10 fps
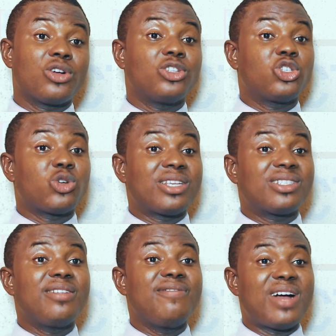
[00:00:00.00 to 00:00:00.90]

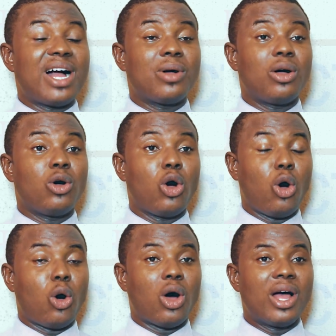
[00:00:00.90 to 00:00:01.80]
Contrasting vowel
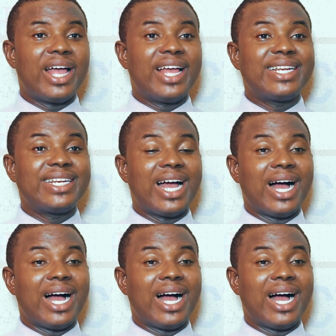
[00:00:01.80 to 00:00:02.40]
o and a.